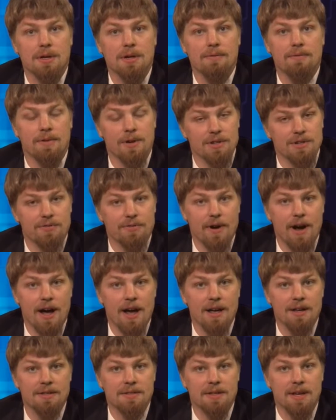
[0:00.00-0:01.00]
french
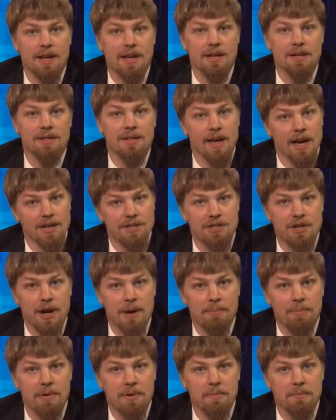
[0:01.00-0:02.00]
fries and
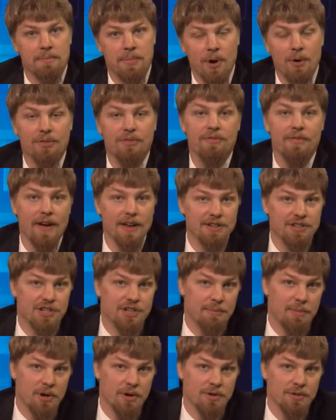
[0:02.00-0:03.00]
ketchup both
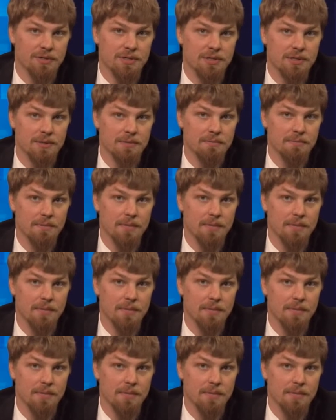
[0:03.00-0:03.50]
vegetables,